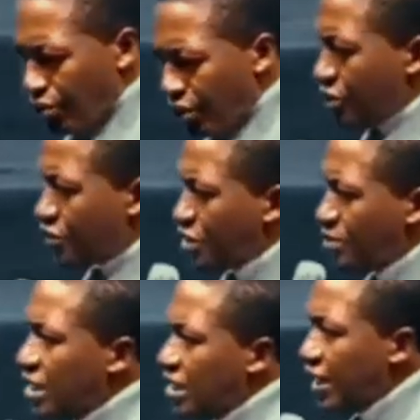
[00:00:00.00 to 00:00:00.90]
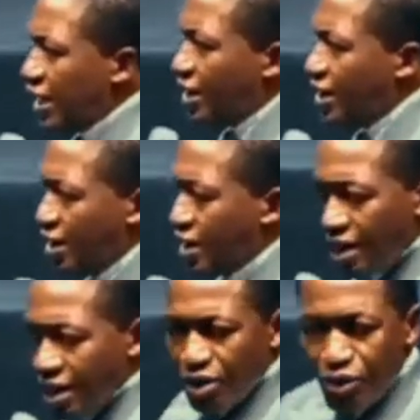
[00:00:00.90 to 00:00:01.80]
When you see me here,
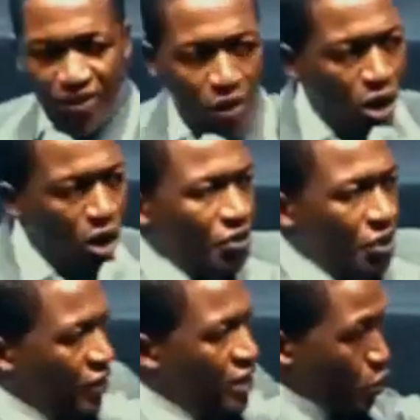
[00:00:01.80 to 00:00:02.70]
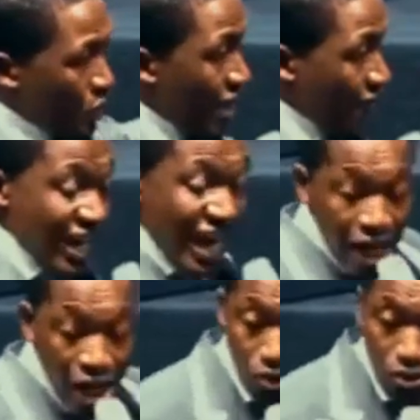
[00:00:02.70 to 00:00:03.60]
and we have all the things we have
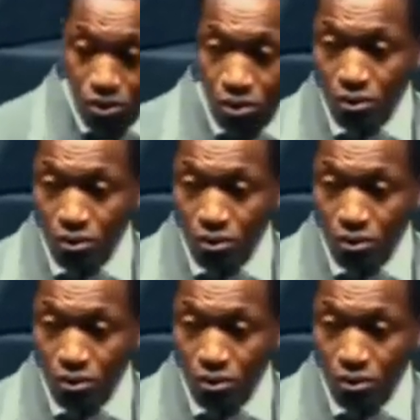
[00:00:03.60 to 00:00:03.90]
now,